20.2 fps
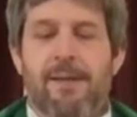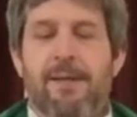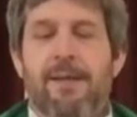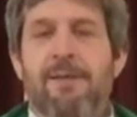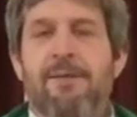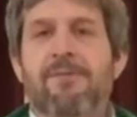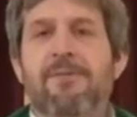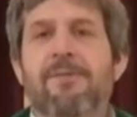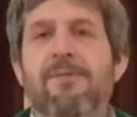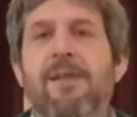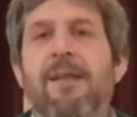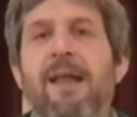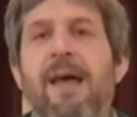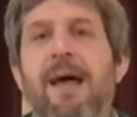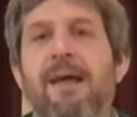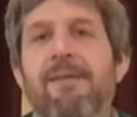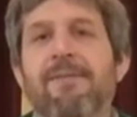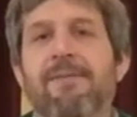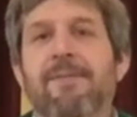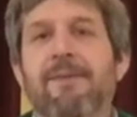This is the
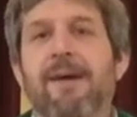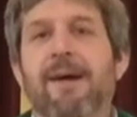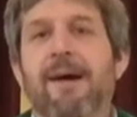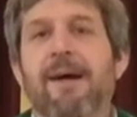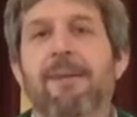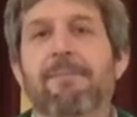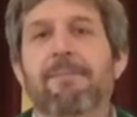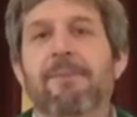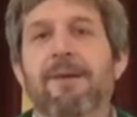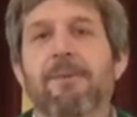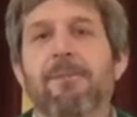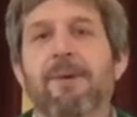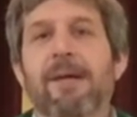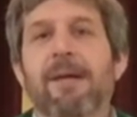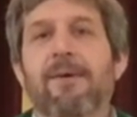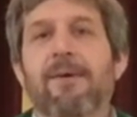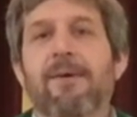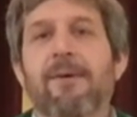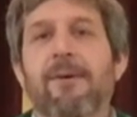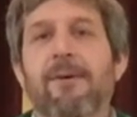last time that we
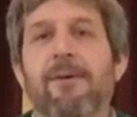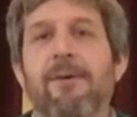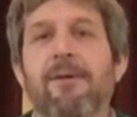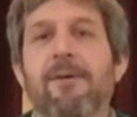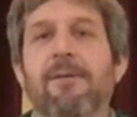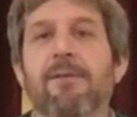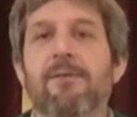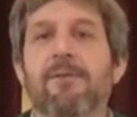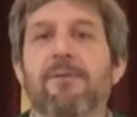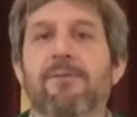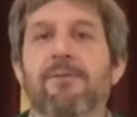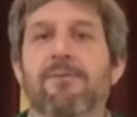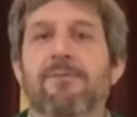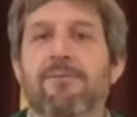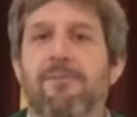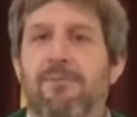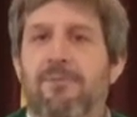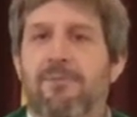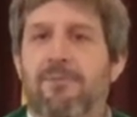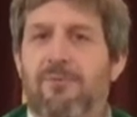heard this
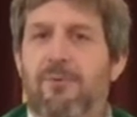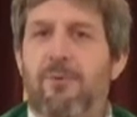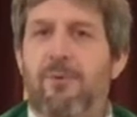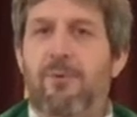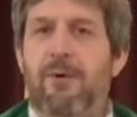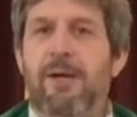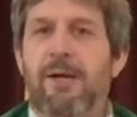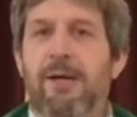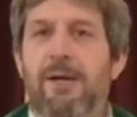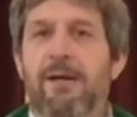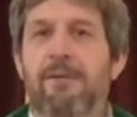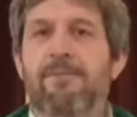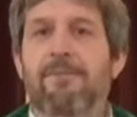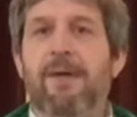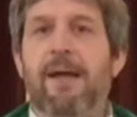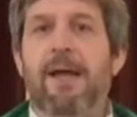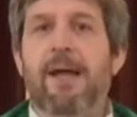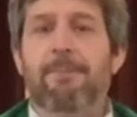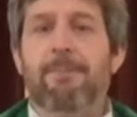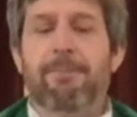story of
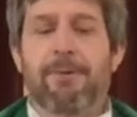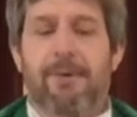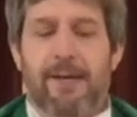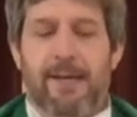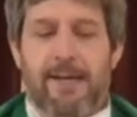Abraham.